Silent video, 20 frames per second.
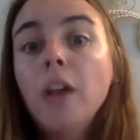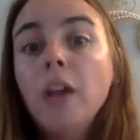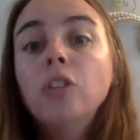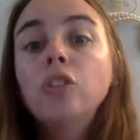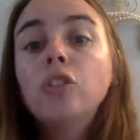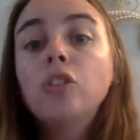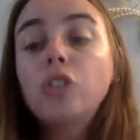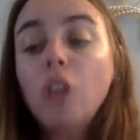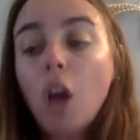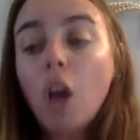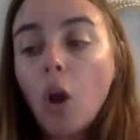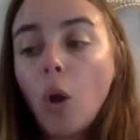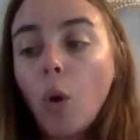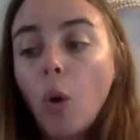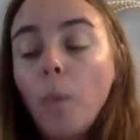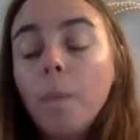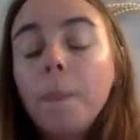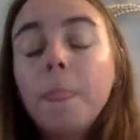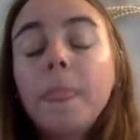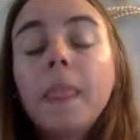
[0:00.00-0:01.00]

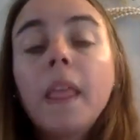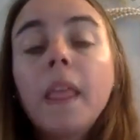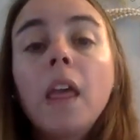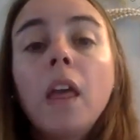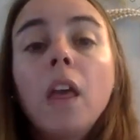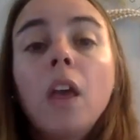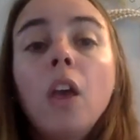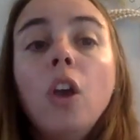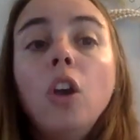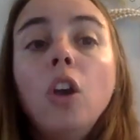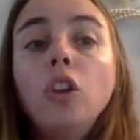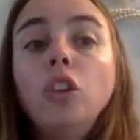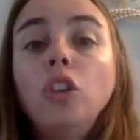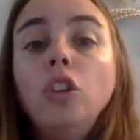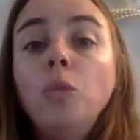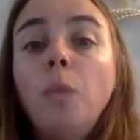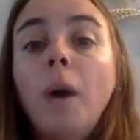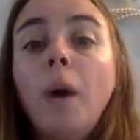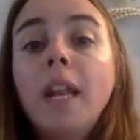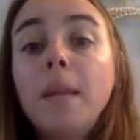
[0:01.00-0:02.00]
So
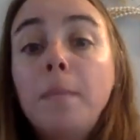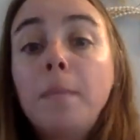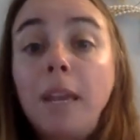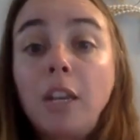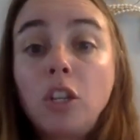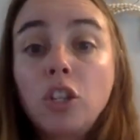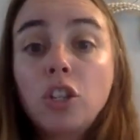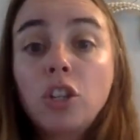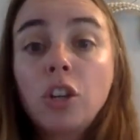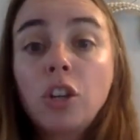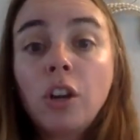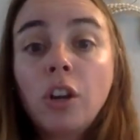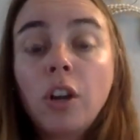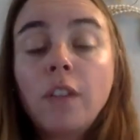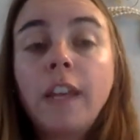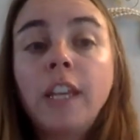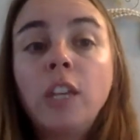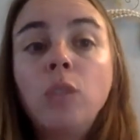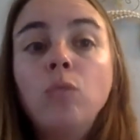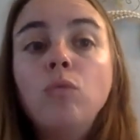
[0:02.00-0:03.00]
you want to make sure
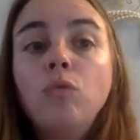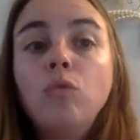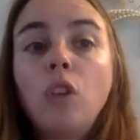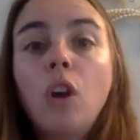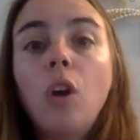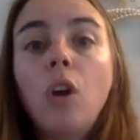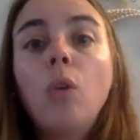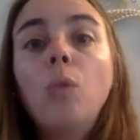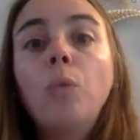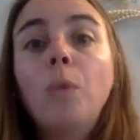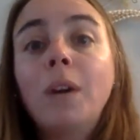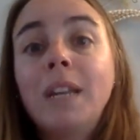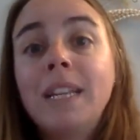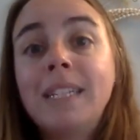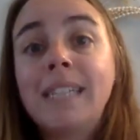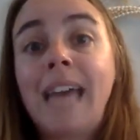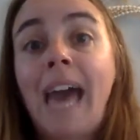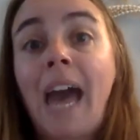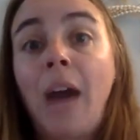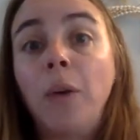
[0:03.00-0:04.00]
that you know what
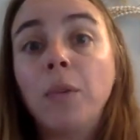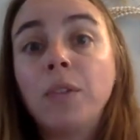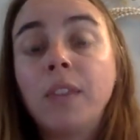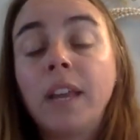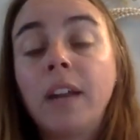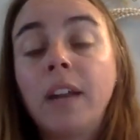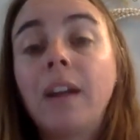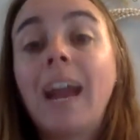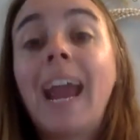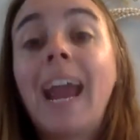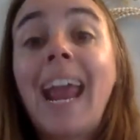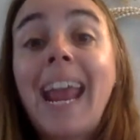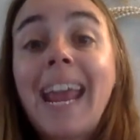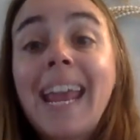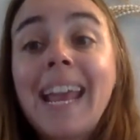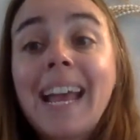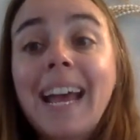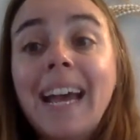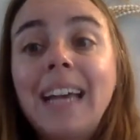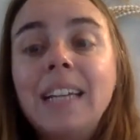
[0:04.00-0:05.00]
is out there.
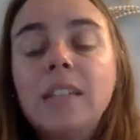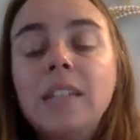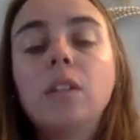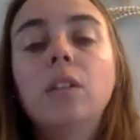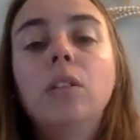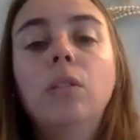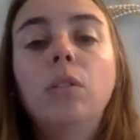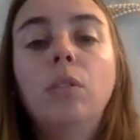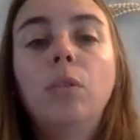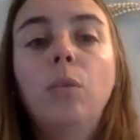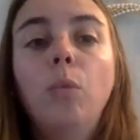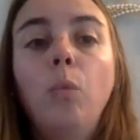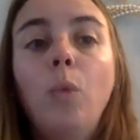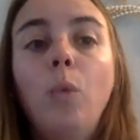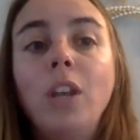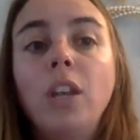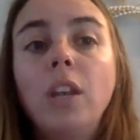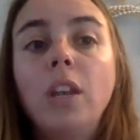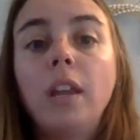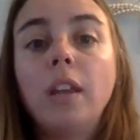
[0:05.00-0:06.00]
And
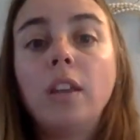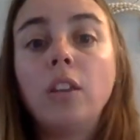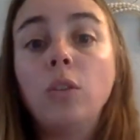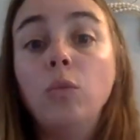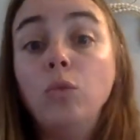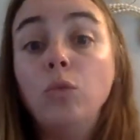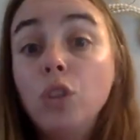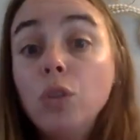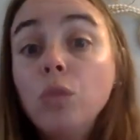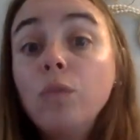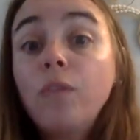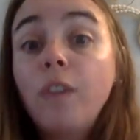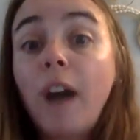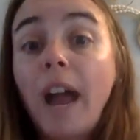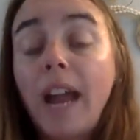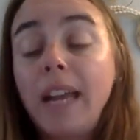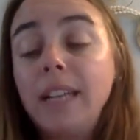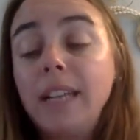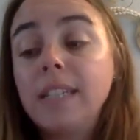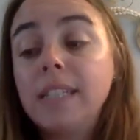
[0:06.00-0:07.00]
when you do
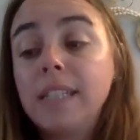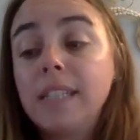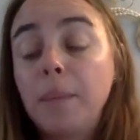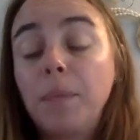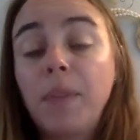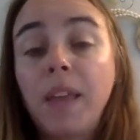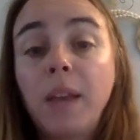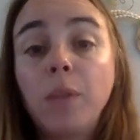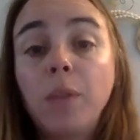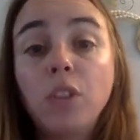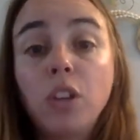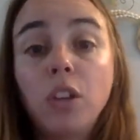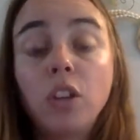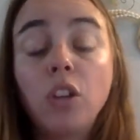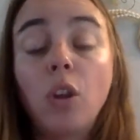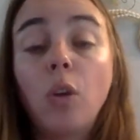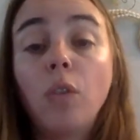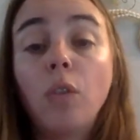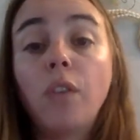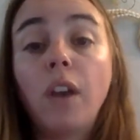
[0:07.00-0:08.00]
find something, when you, you
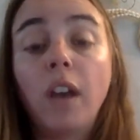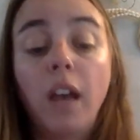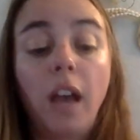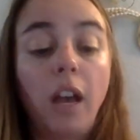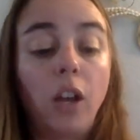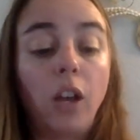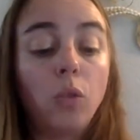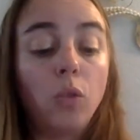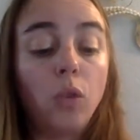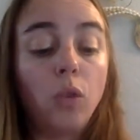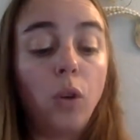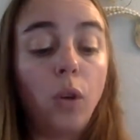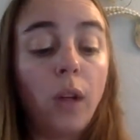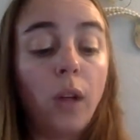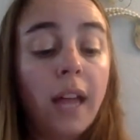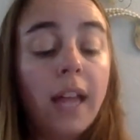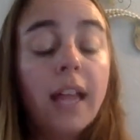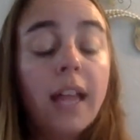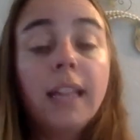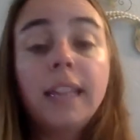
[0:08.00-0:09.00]
know a, a Google
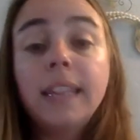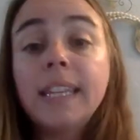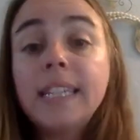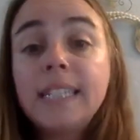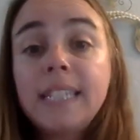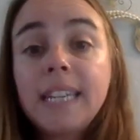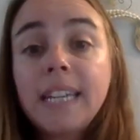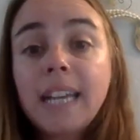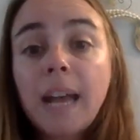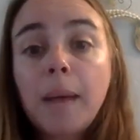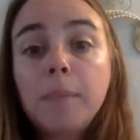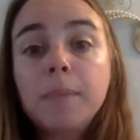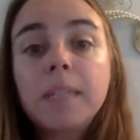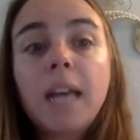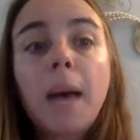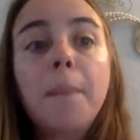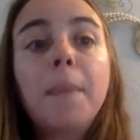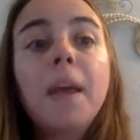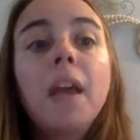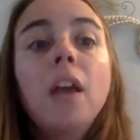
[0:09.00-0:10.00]
listing comes
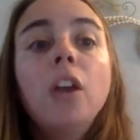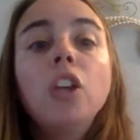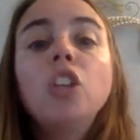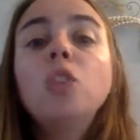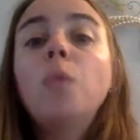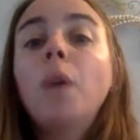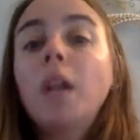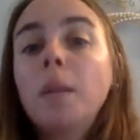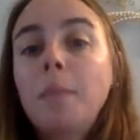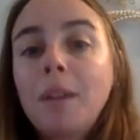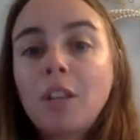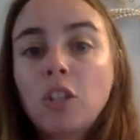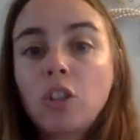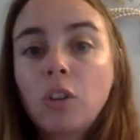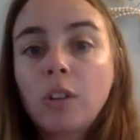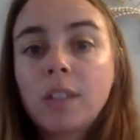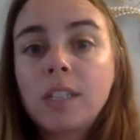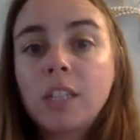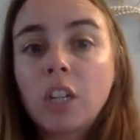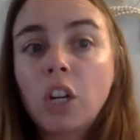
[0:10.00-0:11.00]
up, you want to make sure
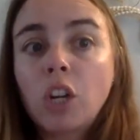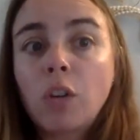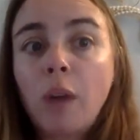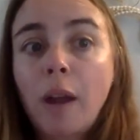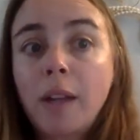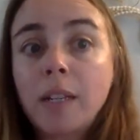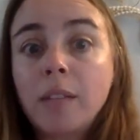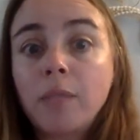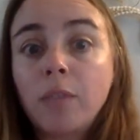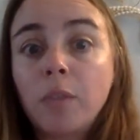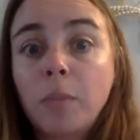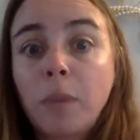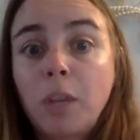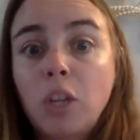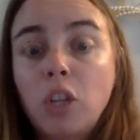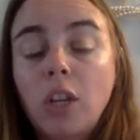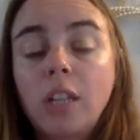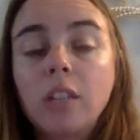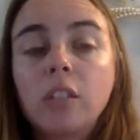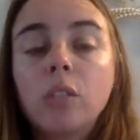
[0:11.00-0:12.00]
it's the correct
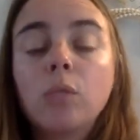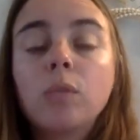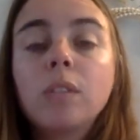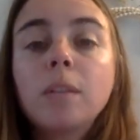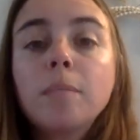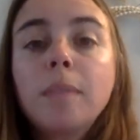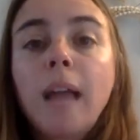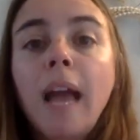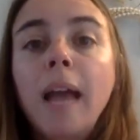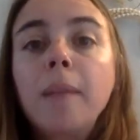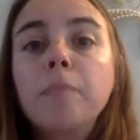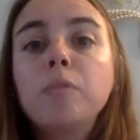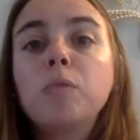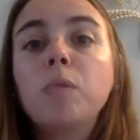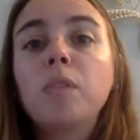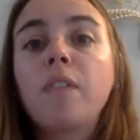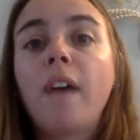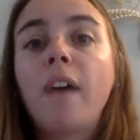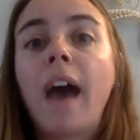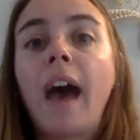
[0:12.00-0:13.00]
information. So sometimes
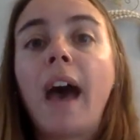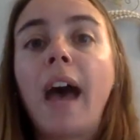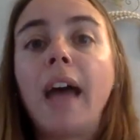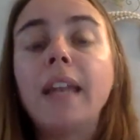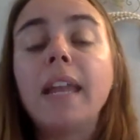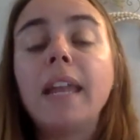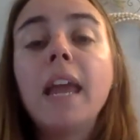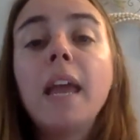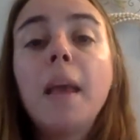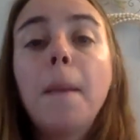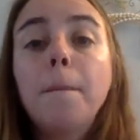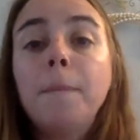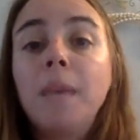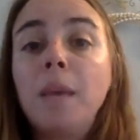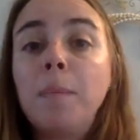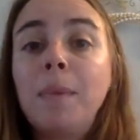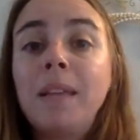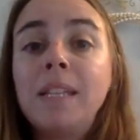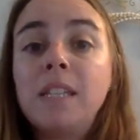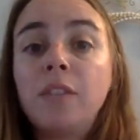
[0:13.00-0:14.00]
we've had
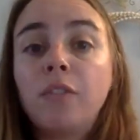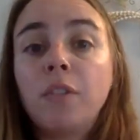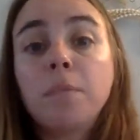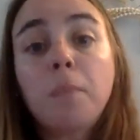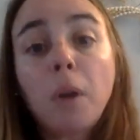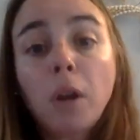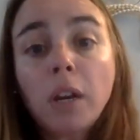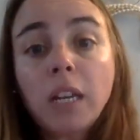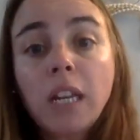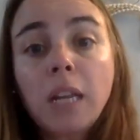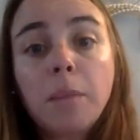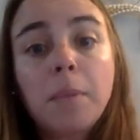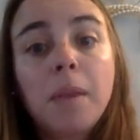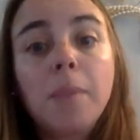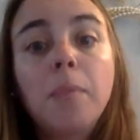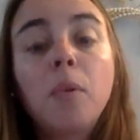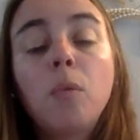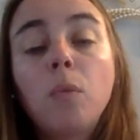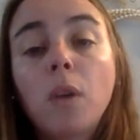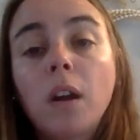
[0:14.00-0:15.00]
maybe different marketing
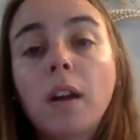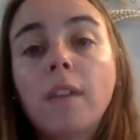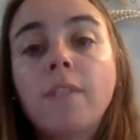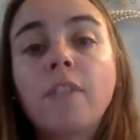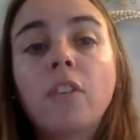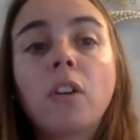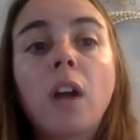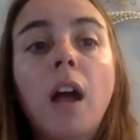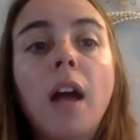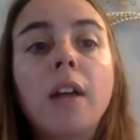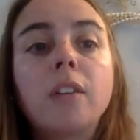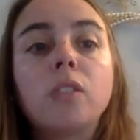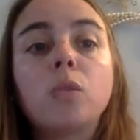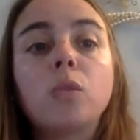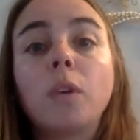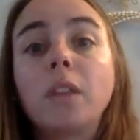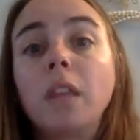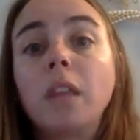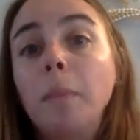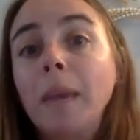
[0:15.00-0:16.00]
people work for us, or
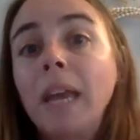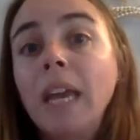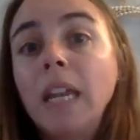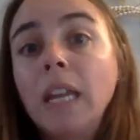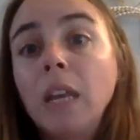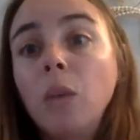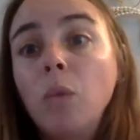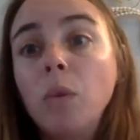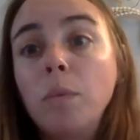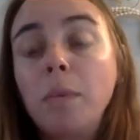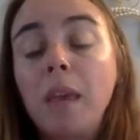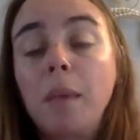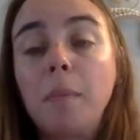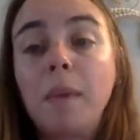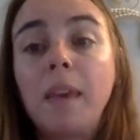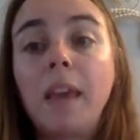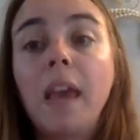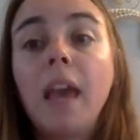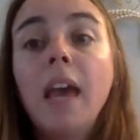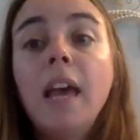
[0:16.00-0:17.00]
in the beginning, we
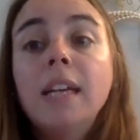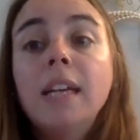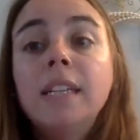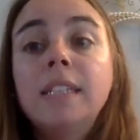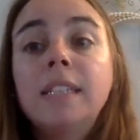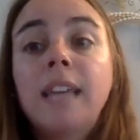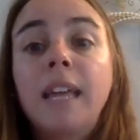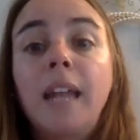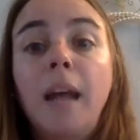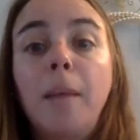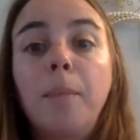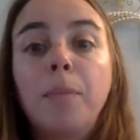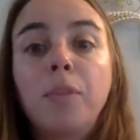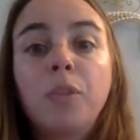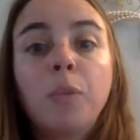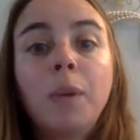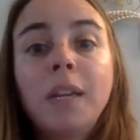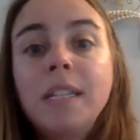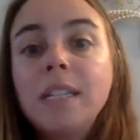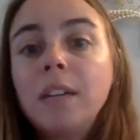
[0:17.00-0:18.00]
maybe set up
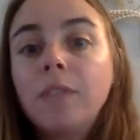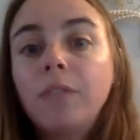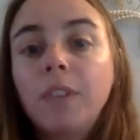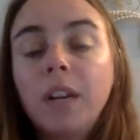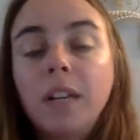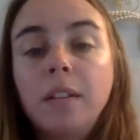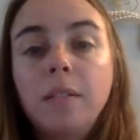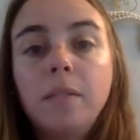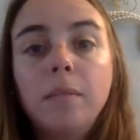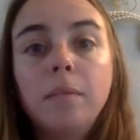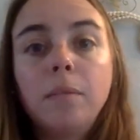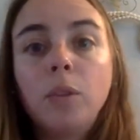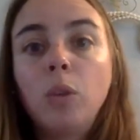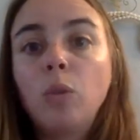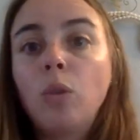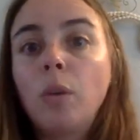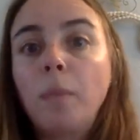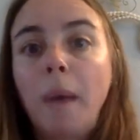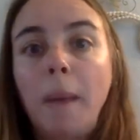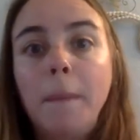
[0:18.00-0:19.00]
three different
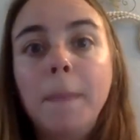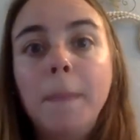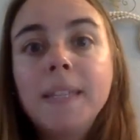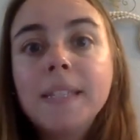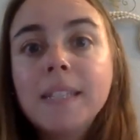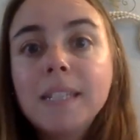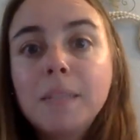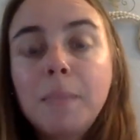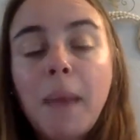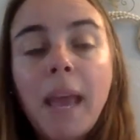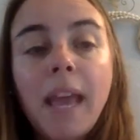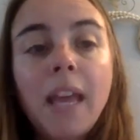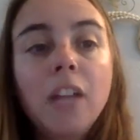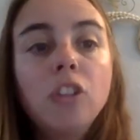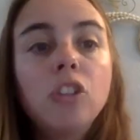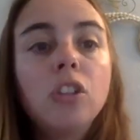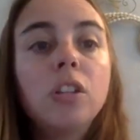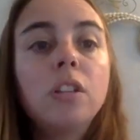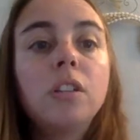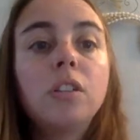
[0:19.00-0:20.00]
Google My Business
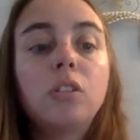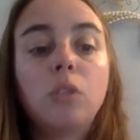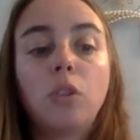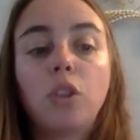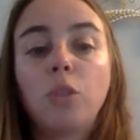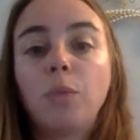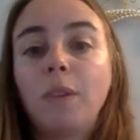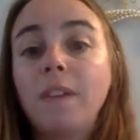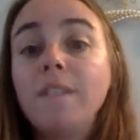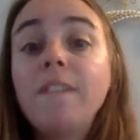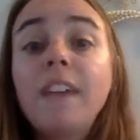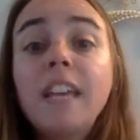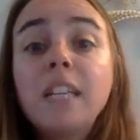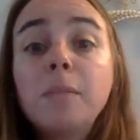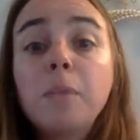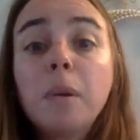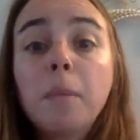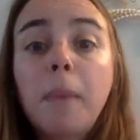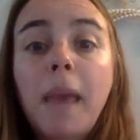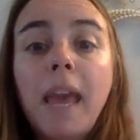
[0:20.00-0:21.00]
pages or three
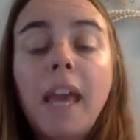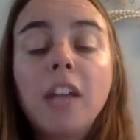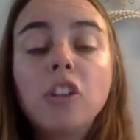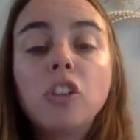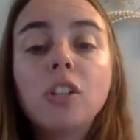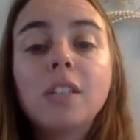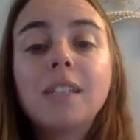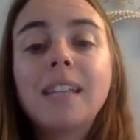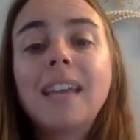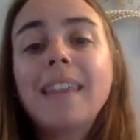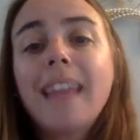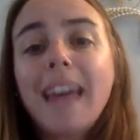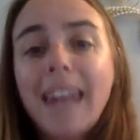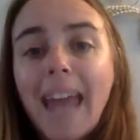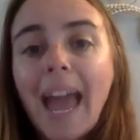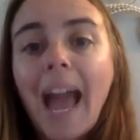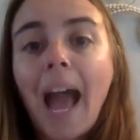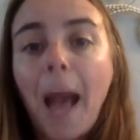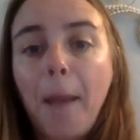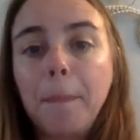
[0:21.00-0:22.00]
Facebook pages, and that
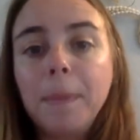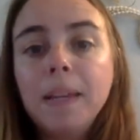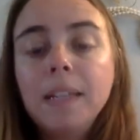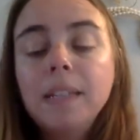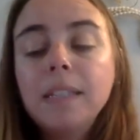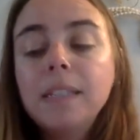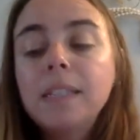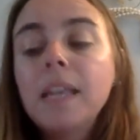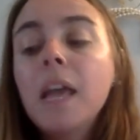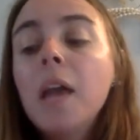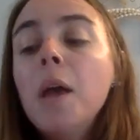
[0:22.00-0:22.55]
happens.